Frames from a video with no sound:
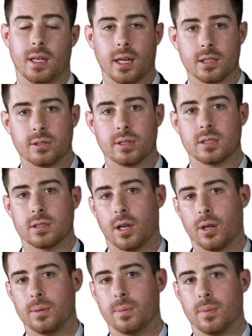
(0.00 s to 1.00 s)
The answer is
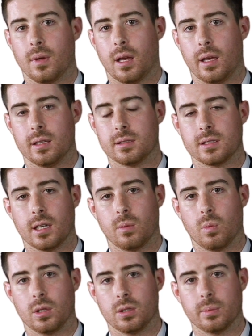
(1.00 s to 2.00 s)
no.
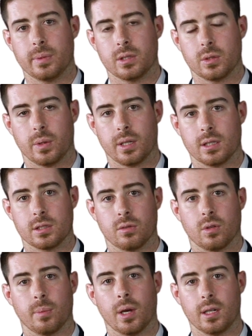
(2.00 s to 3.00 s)
Instead, what you'll be doing is a
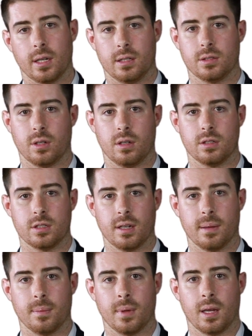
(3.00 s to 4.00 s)
remote
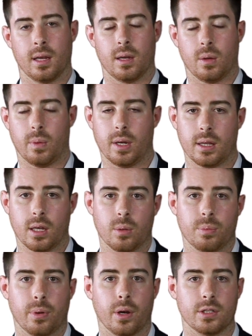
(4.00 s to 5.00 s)
internship, where
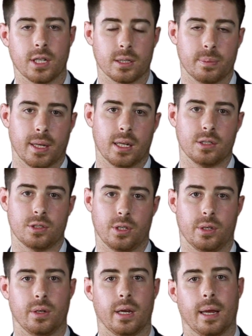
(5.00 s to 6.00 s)
they'll project manage
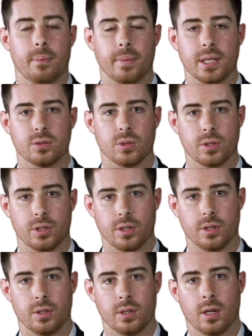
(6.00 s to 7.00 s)
you and mentor
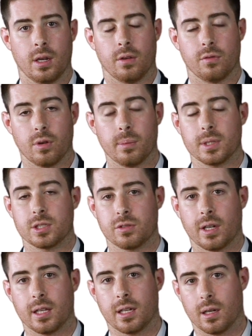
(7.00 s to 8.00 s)
you from
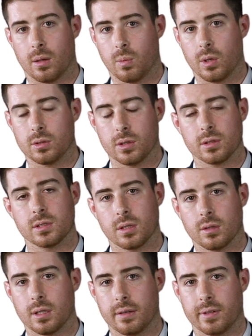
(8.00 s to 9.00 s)
Australia while you're
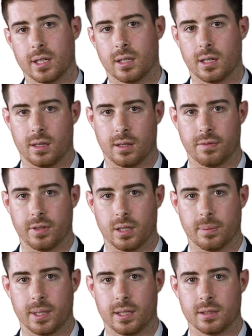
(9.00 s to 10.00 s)
still living in the
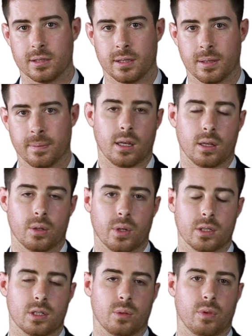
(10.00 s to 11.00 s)
Philippines. The other
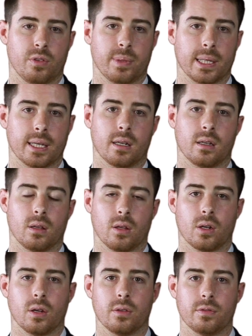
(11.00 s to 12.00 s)
question we've been getting a
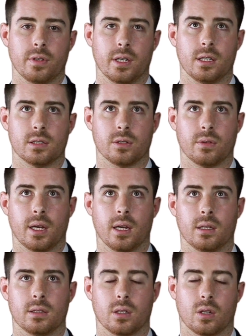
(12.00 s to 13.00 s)
lot of is
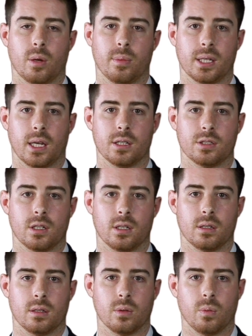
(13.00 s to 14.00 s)
around
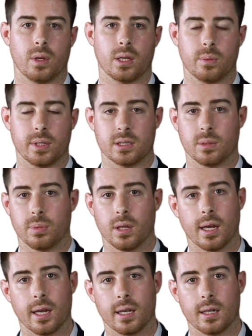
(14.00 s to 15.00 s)
accommodation, whether we
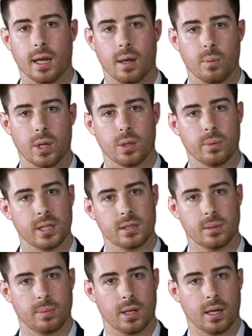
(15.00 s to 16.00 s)
supply it and whether we
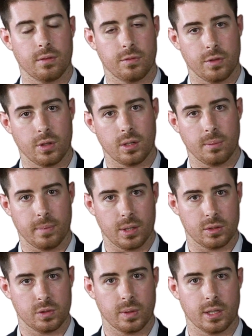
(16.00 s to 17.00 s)
supply food and
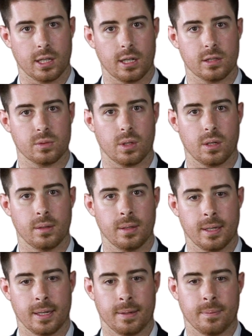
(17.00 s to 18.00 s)
meals with it as well.
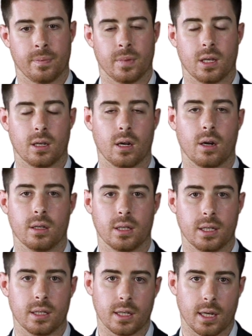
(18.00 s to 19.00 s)

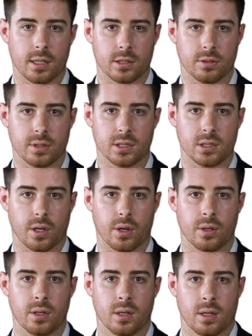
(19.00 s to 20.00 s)
Currently, the answer is
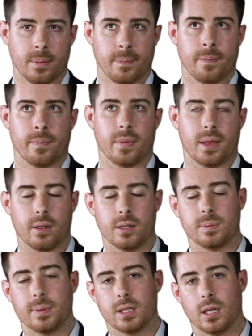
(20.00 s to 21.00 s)
no. There
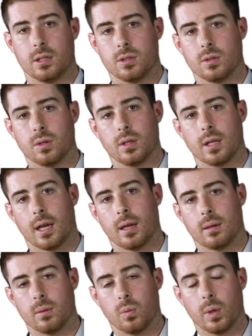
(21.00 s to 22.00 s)
is potential
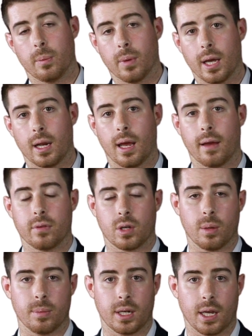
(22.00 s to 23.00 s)
that we might have
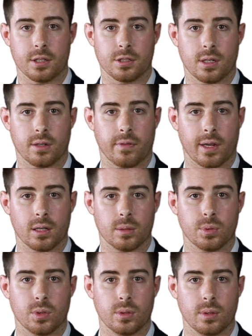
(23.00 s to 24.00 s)
accommodation
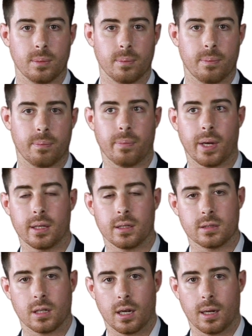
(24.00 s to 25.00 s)
available by
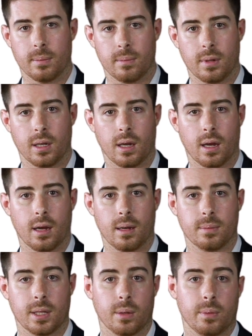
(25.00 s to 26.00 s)
the time
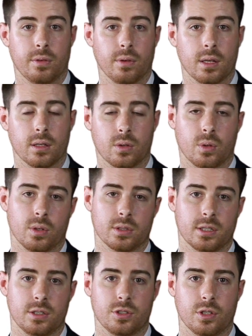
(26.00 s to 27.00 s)
that we run the
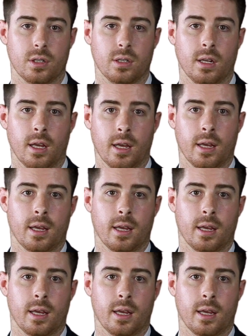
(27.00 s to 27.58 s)
course in June,